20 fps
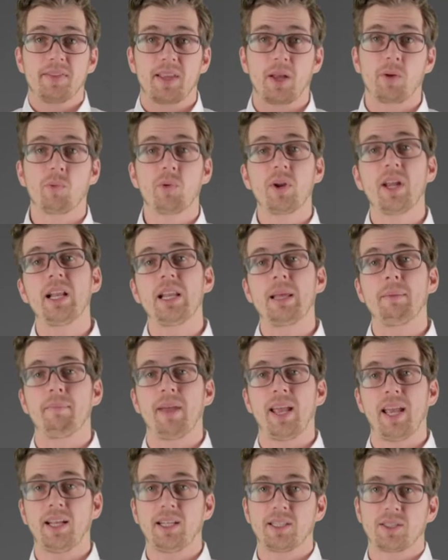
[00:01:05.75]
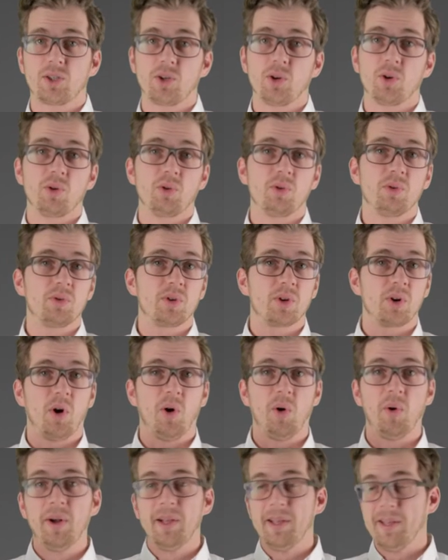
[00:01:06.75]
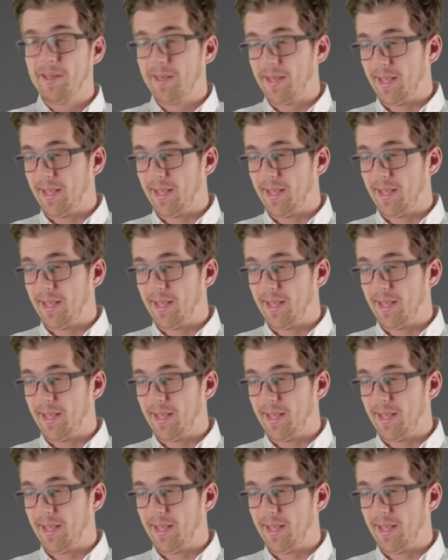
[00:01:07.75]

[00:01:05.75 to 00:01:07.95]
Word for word: that really makes you, you know,